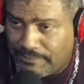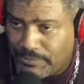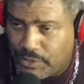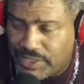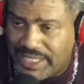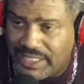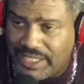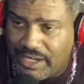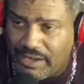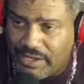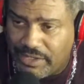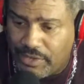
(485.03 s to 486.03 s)
You're taking
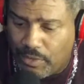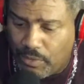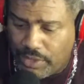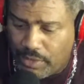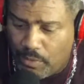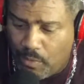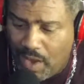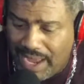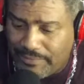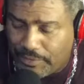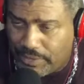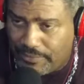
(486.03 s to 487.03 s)
care of your
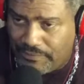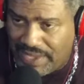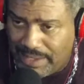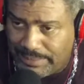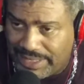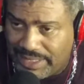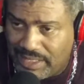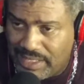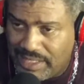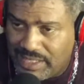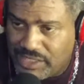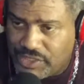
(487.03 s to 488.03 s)
wife or the family
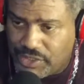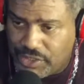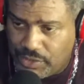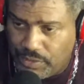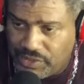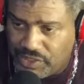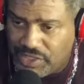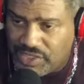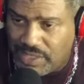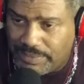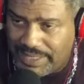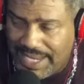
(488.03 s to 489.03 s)
should
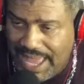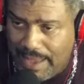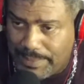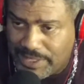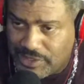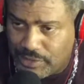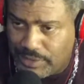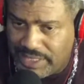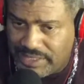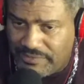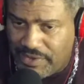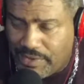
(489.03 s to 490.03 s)
something happen. So it
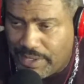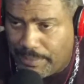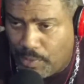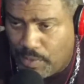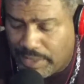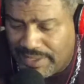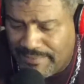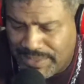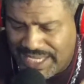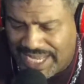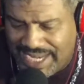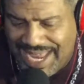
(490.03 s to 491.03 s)
is very important.
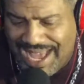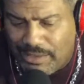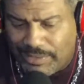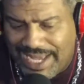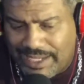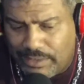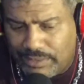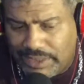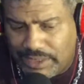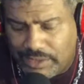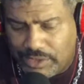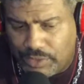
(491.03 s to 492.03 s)
And now not
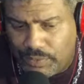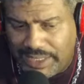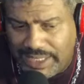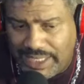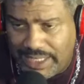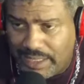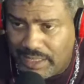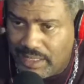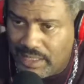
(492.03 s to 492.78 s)
only do we need